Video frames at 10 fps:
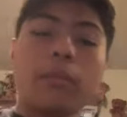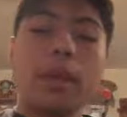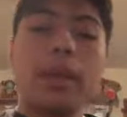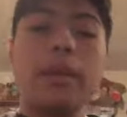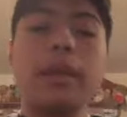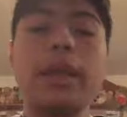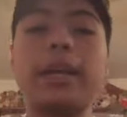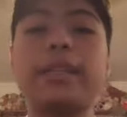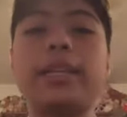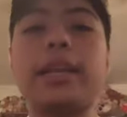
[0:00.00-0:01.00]
And like
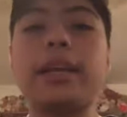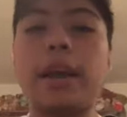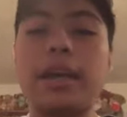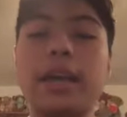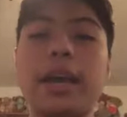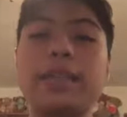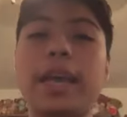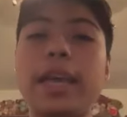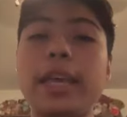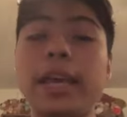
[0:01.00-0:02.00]
I said, it, it has
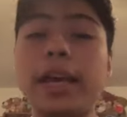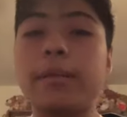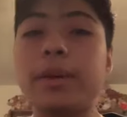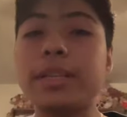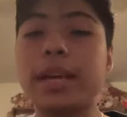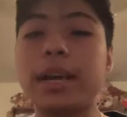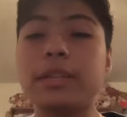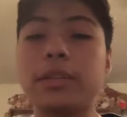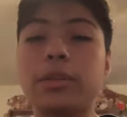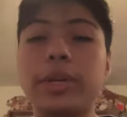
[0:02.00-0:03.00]
eight cameras, it
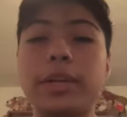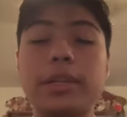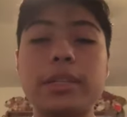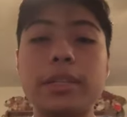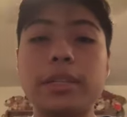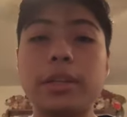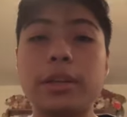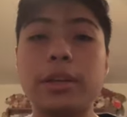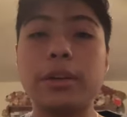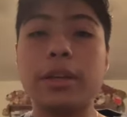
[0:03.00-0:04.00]
has a 360
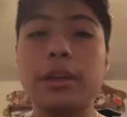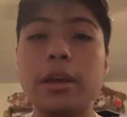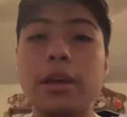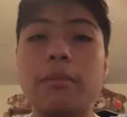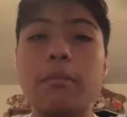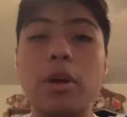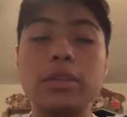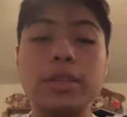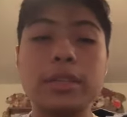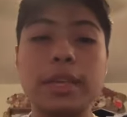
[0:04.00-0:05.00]
degree
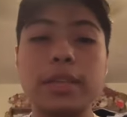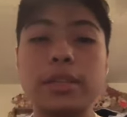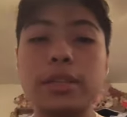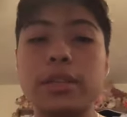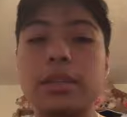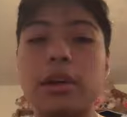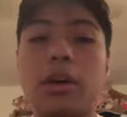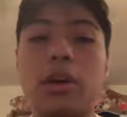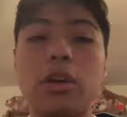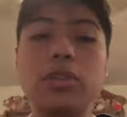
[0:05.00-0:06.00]
motion sensors.
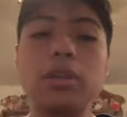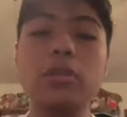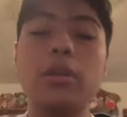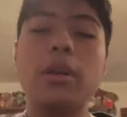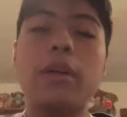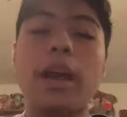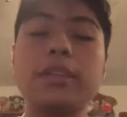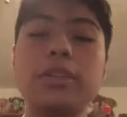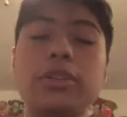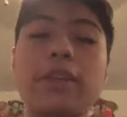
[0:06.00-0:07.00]
Also, as
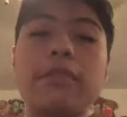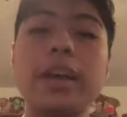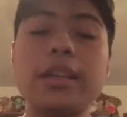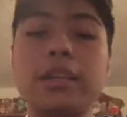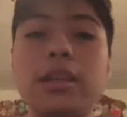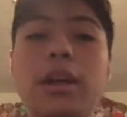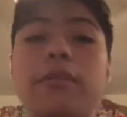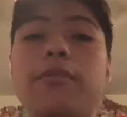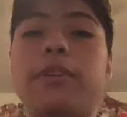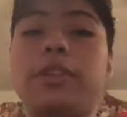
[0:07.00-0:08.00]
the driver, has a lot
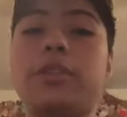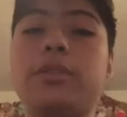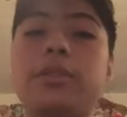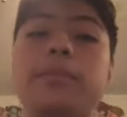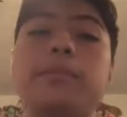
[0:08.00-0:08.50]
of features.